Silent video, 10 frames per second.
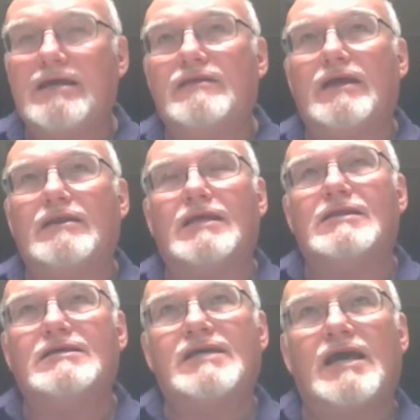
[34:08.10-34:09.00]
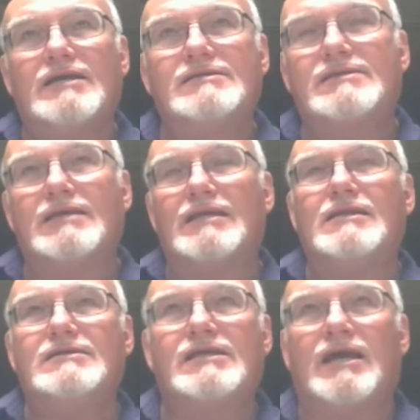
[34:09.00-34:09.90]
idea that
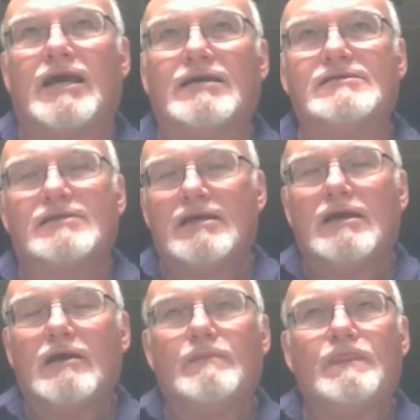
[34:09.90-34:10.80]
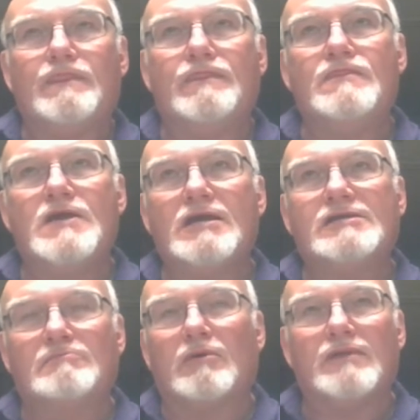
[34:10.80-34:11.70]
in this case,
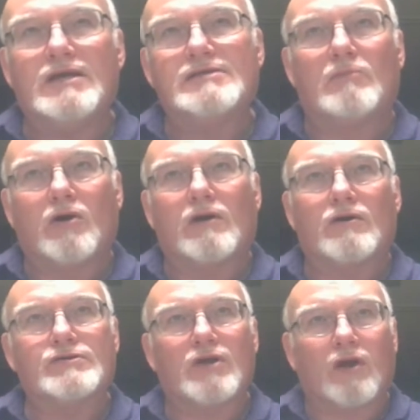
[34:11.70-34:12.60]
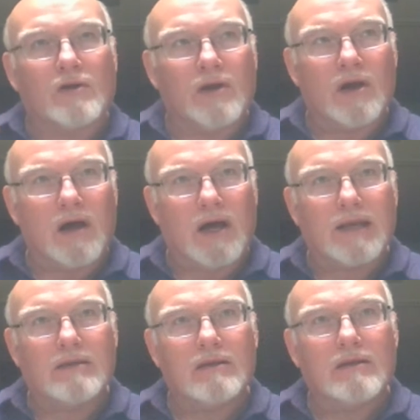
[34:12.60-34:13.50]
these martyrs are
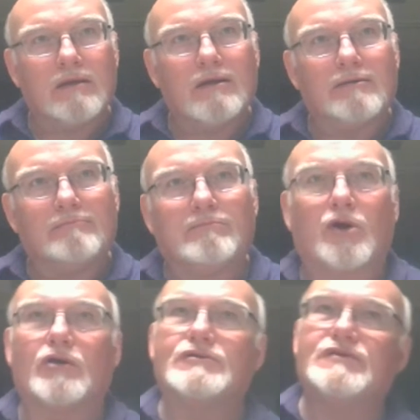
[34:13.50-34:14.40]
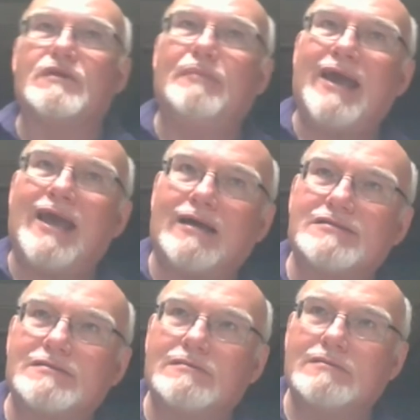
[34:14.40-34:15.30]
not martyrs of the
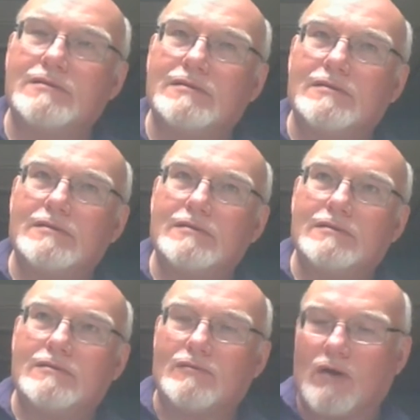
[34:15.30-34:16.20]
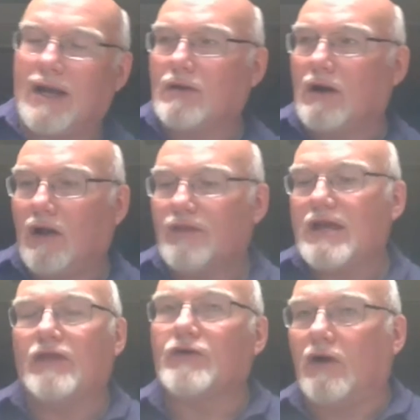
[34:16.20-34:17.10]
past, right? All
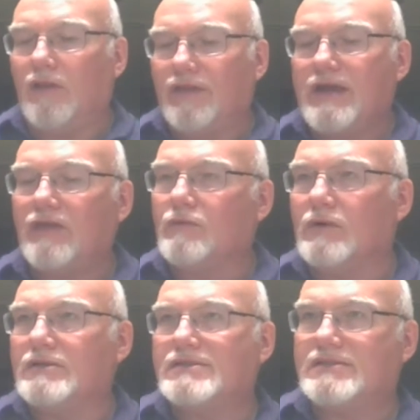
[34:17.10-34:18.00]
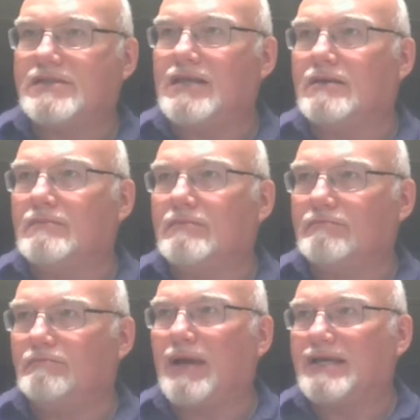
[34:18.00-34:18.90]
the other ones see
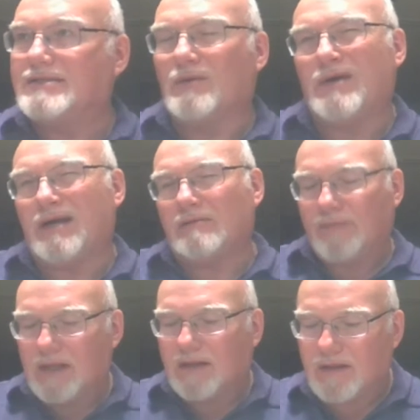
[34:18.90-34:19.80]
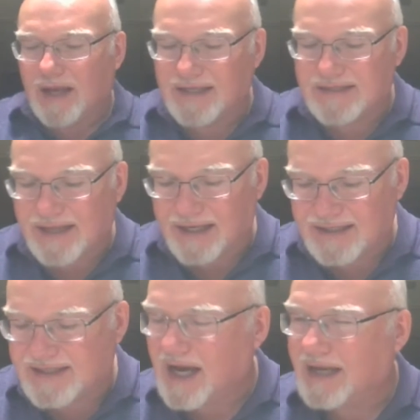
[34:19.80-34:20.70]
them basic. Well, I guess
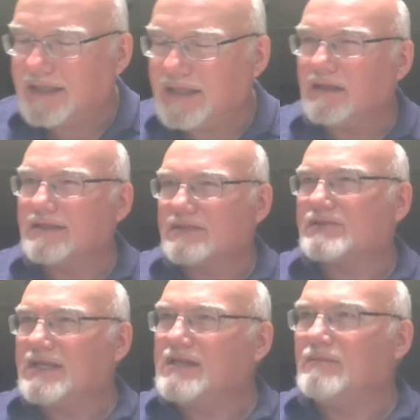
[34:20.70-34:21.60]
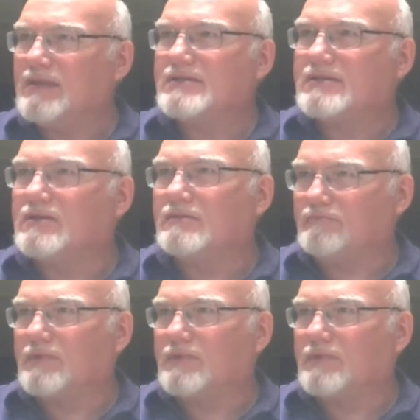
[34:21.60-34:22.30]
the idealists see them as